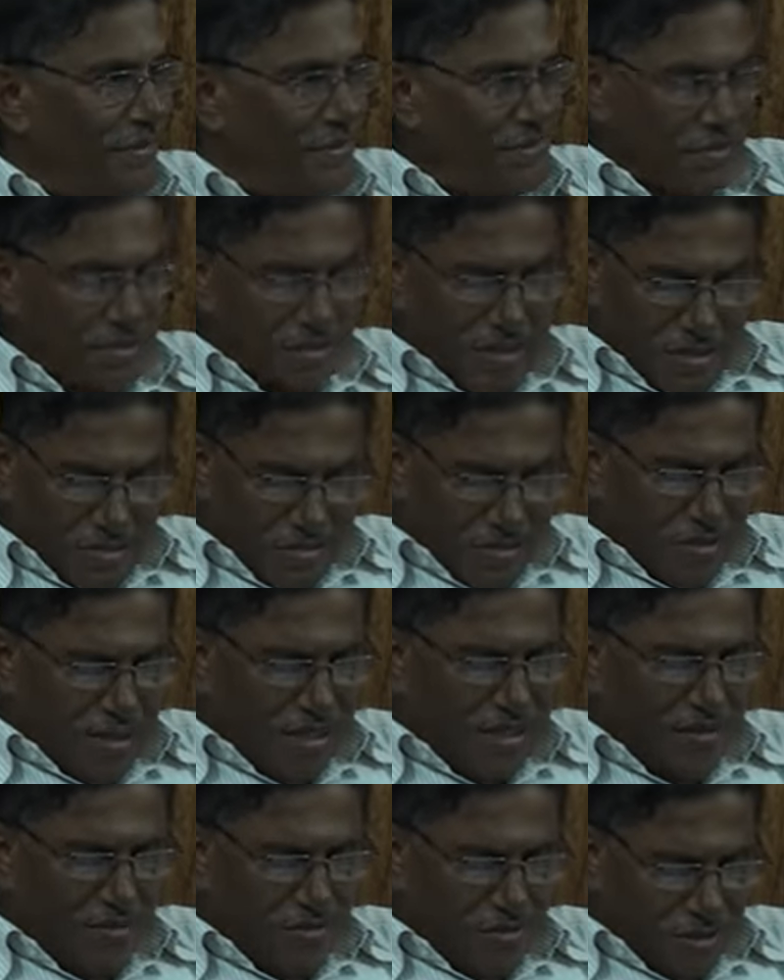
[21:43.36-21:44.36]
See, that's the
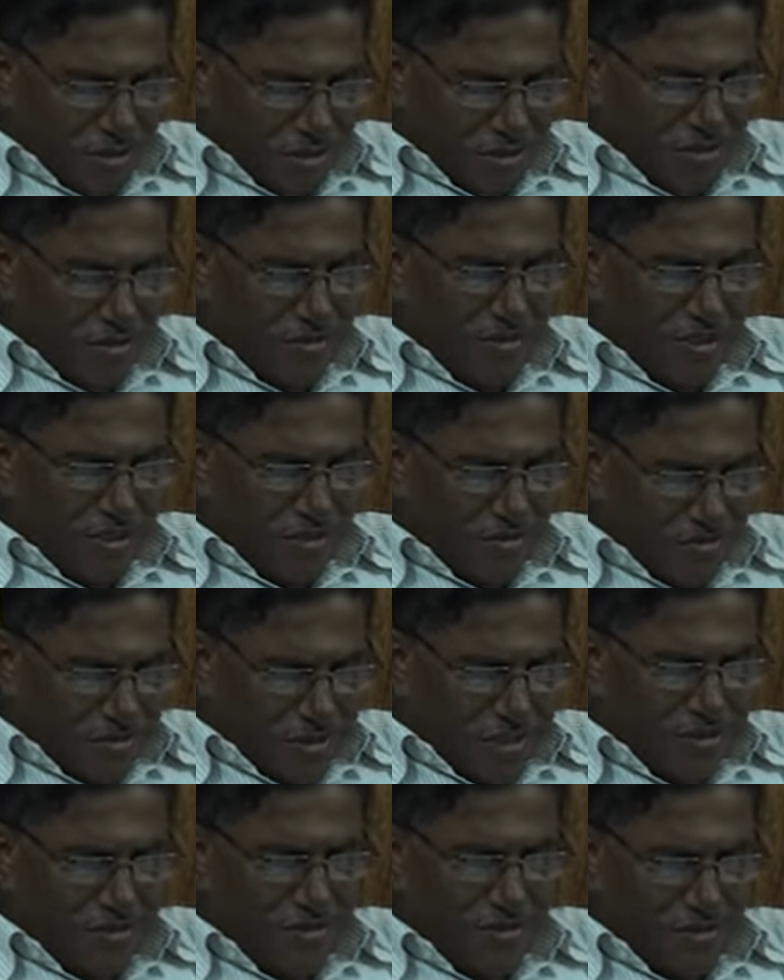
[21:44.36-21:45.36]
danger, that's
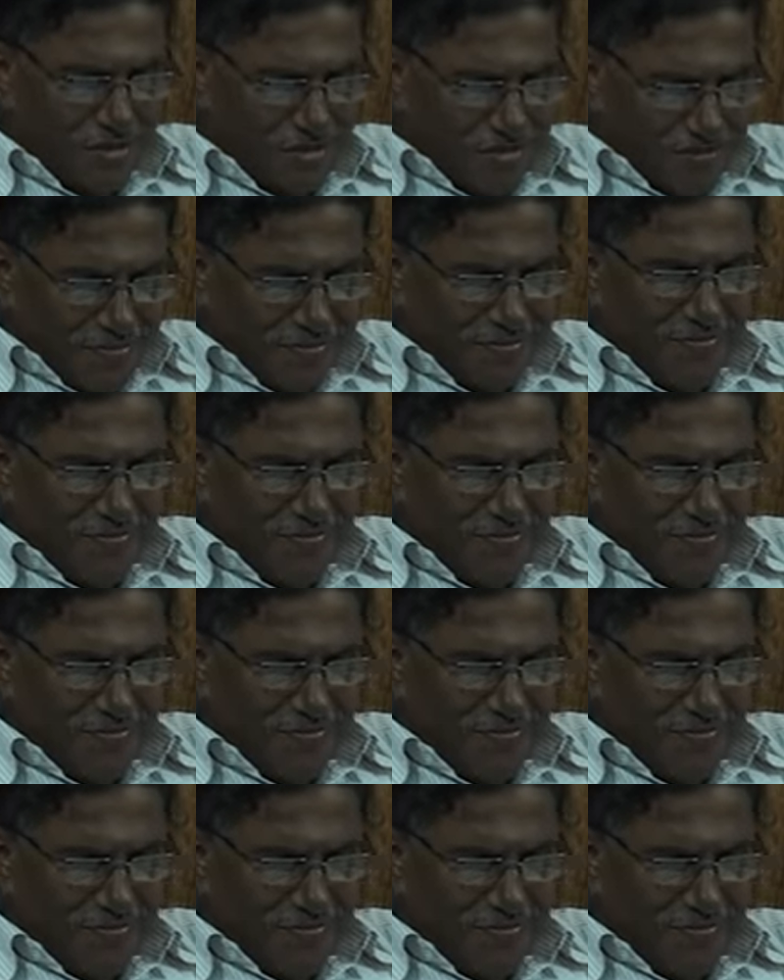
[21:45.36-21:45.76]
danger.